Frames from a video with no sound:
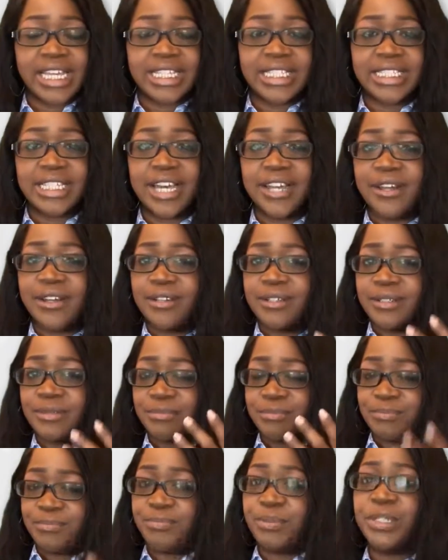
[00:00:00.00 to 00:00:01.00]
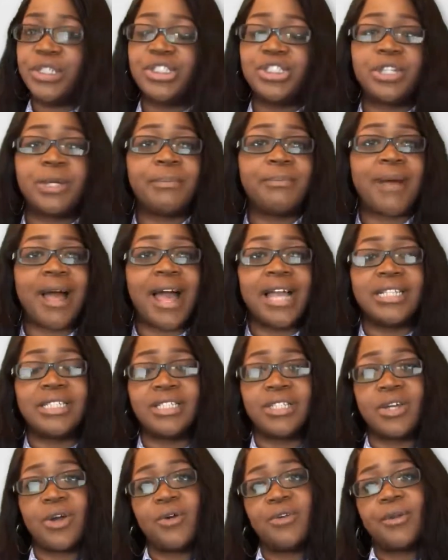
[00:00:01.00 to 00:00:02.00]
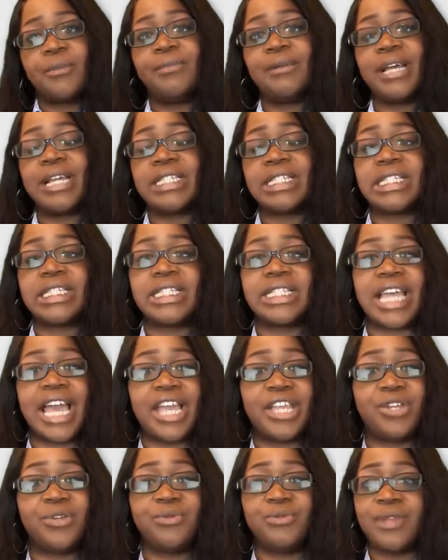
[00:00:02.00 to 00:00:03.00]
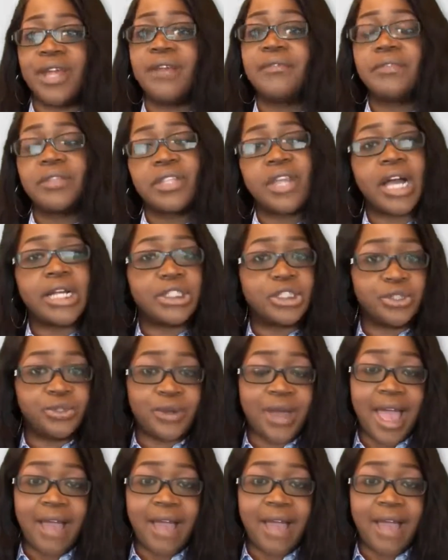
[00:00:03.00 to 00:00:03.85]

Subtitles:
It's gonna push your mind to go to places that you never thought you would